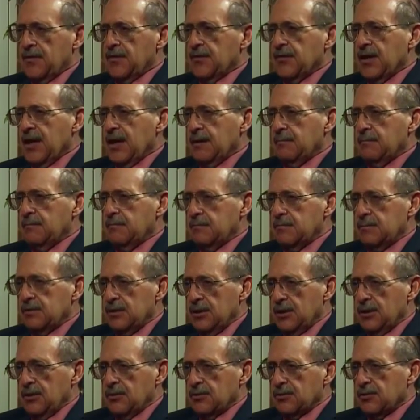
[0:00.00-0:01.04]
The same
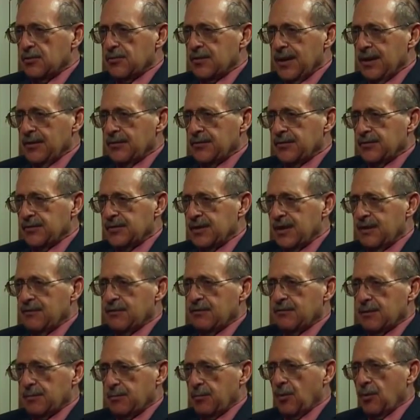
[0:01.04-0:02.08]
year,
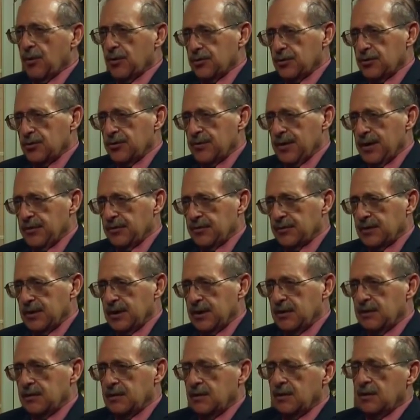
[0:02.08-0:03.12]
2007, reported in
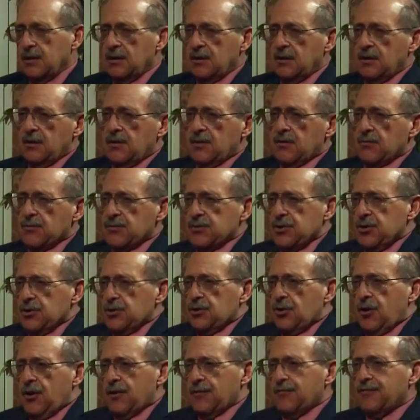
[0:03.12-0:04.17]
2008, there was
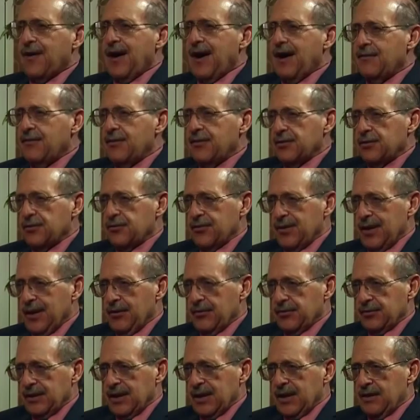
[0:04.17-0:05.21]
just short of
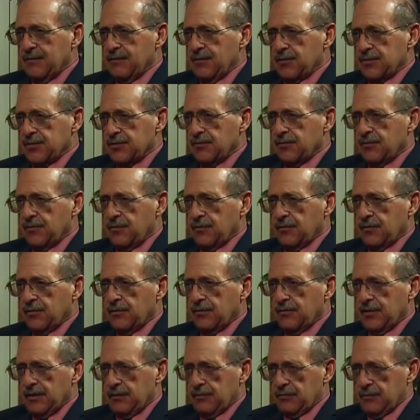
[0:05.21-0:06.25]
500,000 adverse
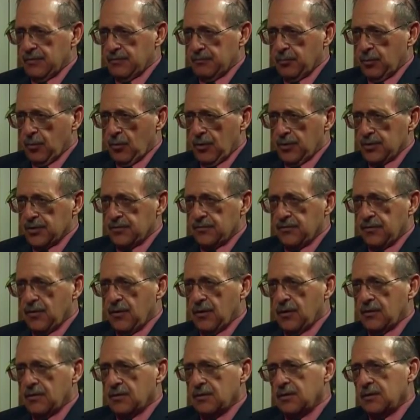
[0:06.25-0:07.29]
event reports
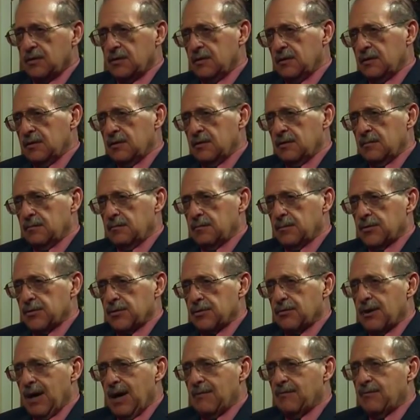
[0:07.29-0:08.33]
for
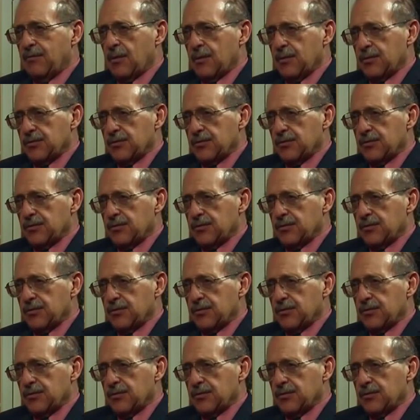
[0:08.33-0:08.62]
prescribed